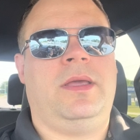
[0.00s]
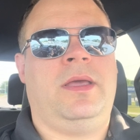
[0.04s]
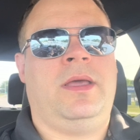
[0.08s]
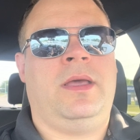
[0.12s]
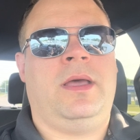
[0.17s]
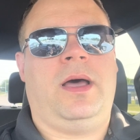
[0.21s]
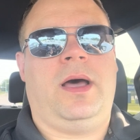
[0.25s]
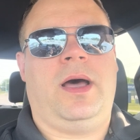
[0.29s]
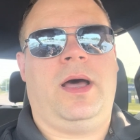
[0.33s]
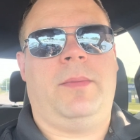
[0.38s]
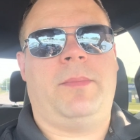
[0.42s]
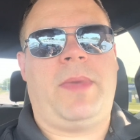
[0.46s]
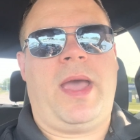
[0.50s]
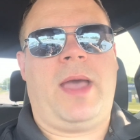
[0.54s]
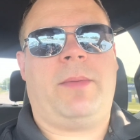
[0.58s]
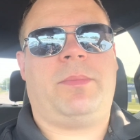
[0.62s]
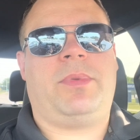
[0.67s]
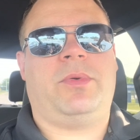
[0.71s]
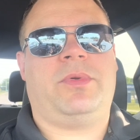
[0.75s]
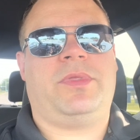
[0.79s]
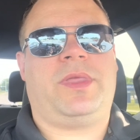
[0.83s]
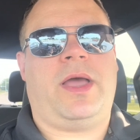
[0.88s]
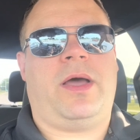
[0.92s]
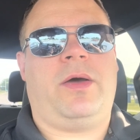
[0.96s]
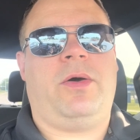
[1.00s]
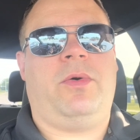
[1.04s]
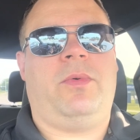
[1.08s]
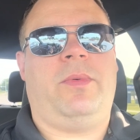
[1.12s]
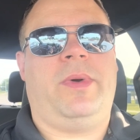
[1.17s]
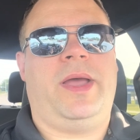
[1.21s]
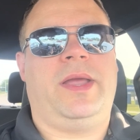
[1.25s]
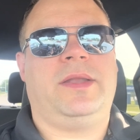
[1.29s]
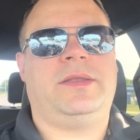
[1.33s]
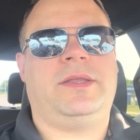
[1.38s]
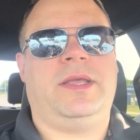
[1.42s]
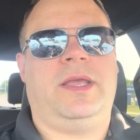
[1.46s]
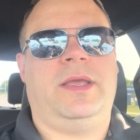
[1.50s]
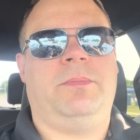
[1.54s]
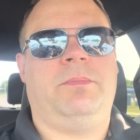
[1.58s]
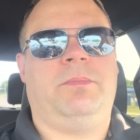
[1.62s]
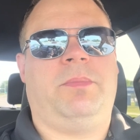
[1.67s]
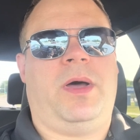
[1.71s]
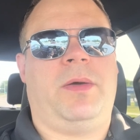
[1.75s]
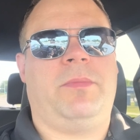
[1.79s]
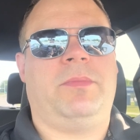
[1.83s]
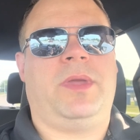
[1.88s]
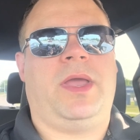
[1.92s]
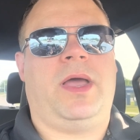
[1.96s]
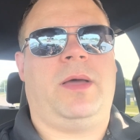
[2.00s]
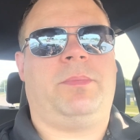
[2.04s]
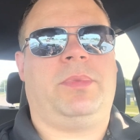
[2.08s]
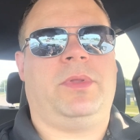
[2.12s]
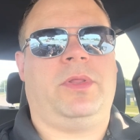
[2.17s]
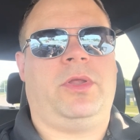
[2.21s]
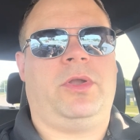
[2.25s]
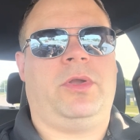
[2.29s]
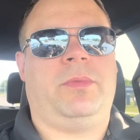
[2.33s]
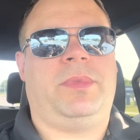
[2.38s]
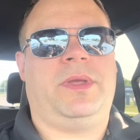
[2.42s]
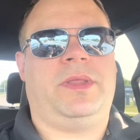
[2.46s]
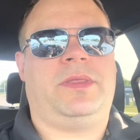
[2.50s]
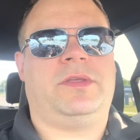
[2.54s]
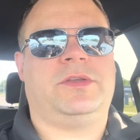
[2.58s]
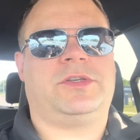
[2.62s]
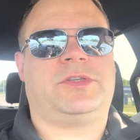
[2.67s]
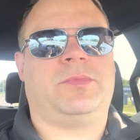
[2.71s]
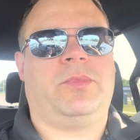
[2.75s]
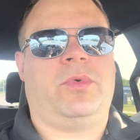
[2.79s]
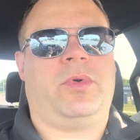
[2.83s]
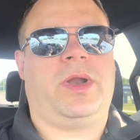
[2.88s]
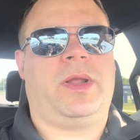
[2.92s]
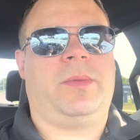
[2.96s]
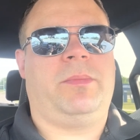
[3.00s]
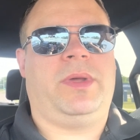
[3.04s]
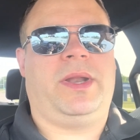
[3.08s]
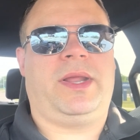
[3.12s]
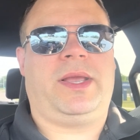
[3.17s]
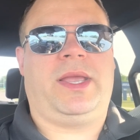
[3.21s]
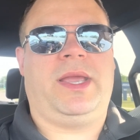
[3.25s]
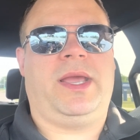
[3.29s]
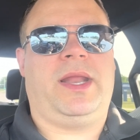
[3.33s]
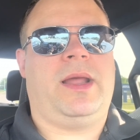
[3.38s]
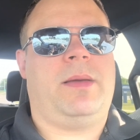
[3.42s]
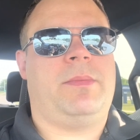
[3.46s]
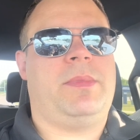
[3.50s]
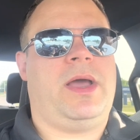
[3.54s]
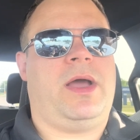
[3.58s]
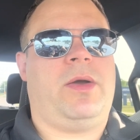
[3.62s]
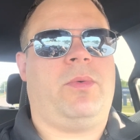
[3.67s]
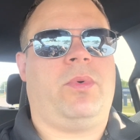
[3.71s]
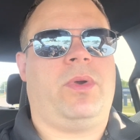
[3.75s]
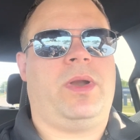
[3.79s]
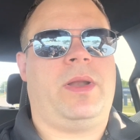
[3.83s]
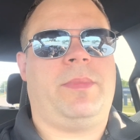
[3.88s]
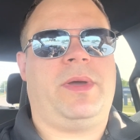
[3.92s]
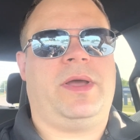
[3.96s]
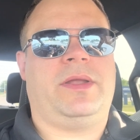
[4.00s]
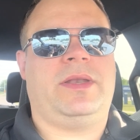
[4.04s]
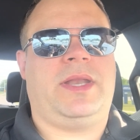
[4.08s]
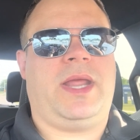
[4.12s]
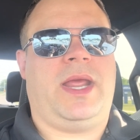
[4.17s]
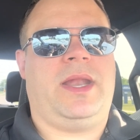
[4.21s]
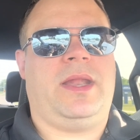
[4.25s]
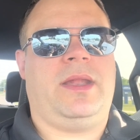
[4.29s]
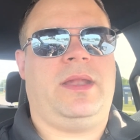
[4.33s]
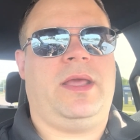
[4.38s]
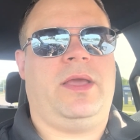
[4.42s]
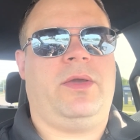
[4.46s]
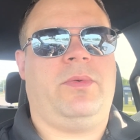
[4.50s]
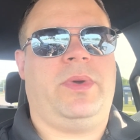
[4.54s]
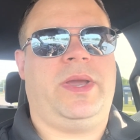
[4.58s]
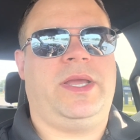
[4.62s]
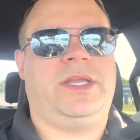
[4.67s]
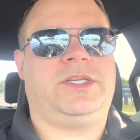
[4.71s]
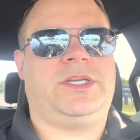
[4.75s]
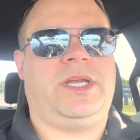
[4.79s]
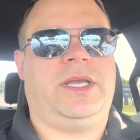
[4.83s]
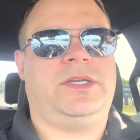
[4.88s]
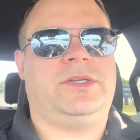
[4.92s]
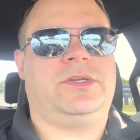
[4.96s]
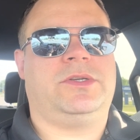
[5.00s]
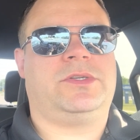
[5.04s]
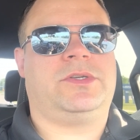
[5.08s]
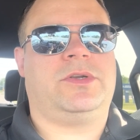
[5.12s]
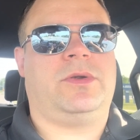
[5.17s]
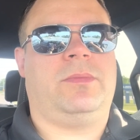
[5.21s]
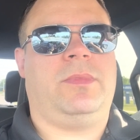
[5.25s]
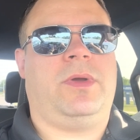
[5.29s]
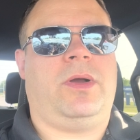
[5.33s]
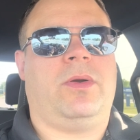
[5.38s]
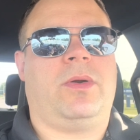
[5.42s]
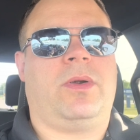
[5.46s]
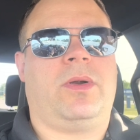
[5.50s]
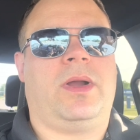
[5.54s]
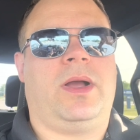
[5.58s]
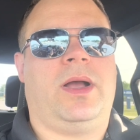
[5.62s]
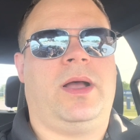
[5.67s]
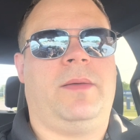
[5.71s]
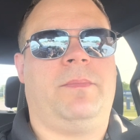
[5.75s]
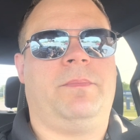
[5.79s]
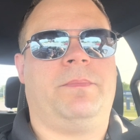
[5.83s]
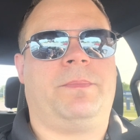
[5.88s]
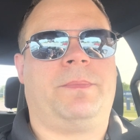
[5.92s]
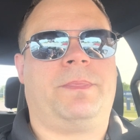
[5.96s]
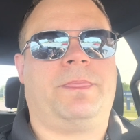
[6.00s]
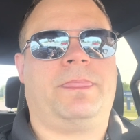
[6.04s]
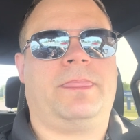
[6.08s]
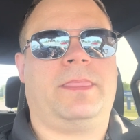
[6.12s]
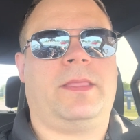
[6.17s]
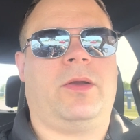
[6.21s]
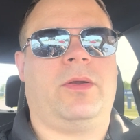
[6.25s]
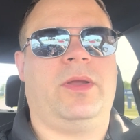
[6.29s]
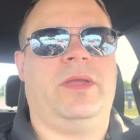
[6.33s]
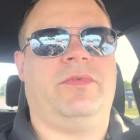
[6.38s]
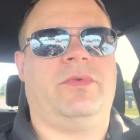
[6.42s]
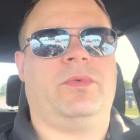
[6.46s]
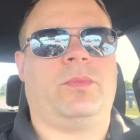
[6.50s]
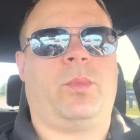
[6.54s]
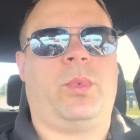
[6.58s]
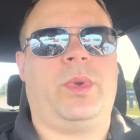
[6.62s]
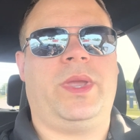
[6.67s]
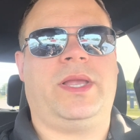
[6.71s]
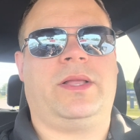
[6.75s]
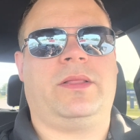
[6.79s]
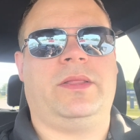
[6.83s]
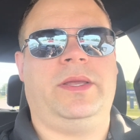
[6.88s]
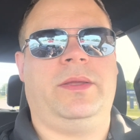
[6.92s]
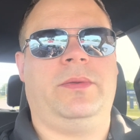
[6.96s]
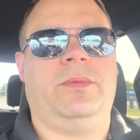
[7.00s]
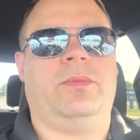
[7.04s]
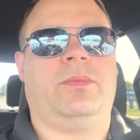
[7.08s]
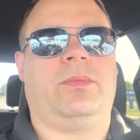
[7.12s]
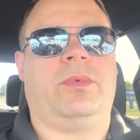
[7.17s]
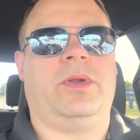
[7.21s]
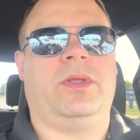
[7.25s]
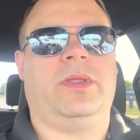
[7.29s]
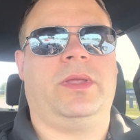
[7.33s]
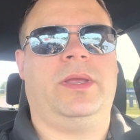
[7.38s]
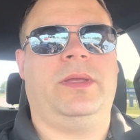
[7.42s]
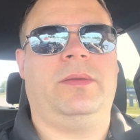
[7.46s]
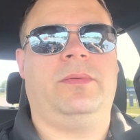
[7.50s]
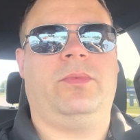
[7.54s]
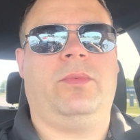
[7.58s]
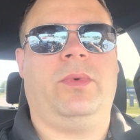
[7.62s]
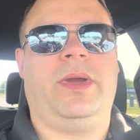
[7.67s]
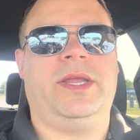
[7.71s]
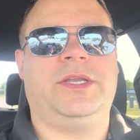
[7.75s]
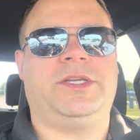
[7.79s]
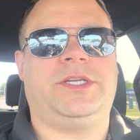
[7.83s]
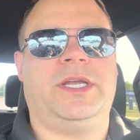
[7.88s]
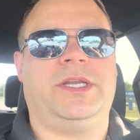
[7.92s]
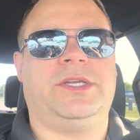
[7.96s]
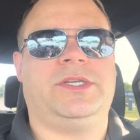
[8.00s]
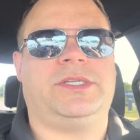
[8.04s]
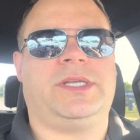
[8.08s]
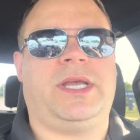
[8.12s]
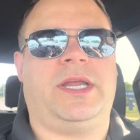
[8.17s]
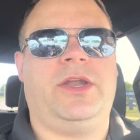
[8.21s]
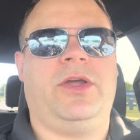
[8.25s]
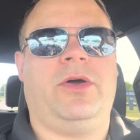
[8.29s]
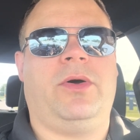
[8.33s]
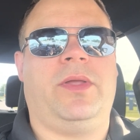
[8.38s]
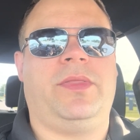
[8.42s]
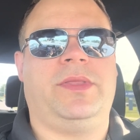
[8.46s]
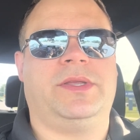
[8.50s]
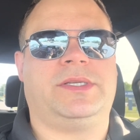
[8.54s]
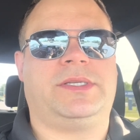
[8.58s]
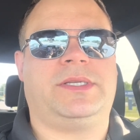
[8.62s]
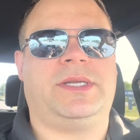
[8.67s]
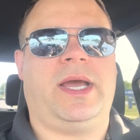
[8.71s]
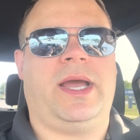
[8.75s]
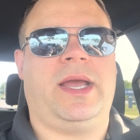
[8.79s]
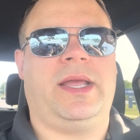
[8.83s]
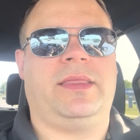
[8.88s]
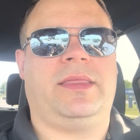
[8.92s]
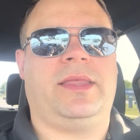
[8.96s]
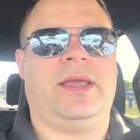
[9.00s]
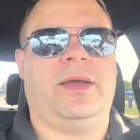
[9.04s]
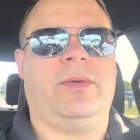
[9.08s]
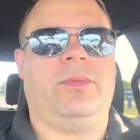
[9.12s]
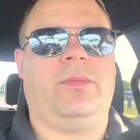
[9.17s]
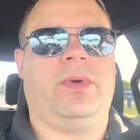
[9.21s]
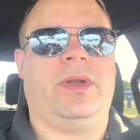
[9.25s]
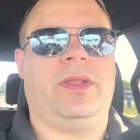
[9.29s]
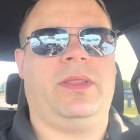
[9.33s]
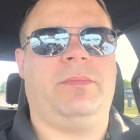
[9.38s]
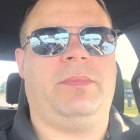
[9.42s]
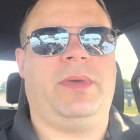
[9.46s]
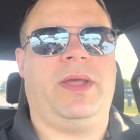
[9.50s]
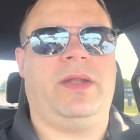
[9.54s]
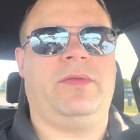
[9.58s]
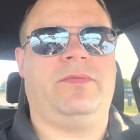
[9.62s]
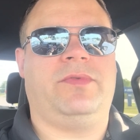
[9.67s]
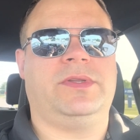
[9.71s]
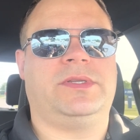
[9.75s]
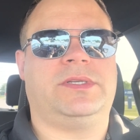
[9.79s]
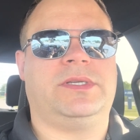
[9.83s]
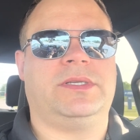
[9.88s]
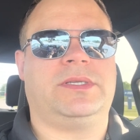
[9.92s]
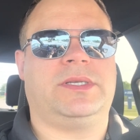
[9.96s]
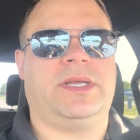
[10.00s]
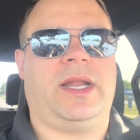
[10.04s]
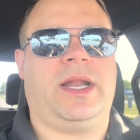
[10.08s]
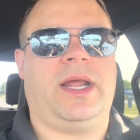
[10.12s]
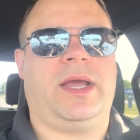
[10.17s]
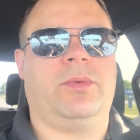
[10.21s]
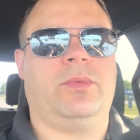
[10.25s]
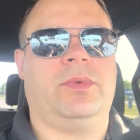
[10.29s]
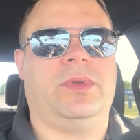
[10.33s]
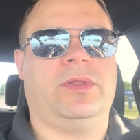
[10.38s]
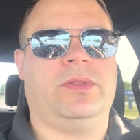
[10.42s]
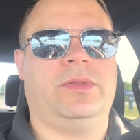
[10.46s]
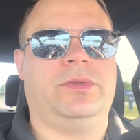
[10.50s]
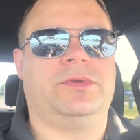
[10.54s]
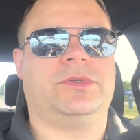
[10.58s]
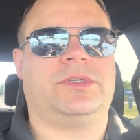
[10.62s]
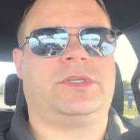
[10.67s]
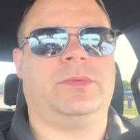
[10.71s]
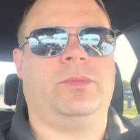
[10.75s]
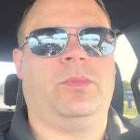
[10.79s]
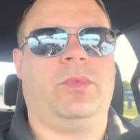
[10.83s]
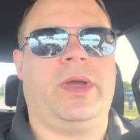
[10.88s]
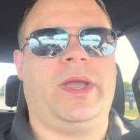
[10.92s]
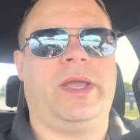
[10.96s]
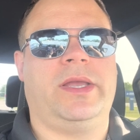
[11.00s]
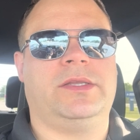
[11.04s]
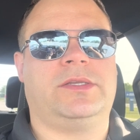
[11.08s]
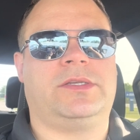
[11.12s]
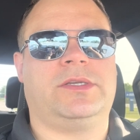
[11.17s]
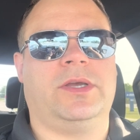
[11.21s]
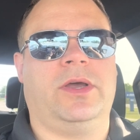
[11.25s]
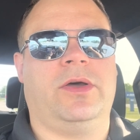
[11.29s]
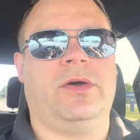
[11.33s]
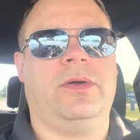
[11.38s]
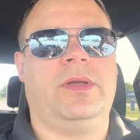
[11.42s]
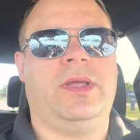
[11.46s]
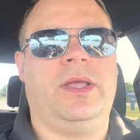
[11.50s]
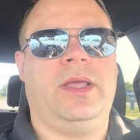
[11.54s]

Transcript: I'm happy with how it went. It bumped me up a little bit this morning, but again, I'm not worried about day-to-day weight changes or even weekly really weight changes. I know on this diet that one of the benefits is that I will lose some weight. So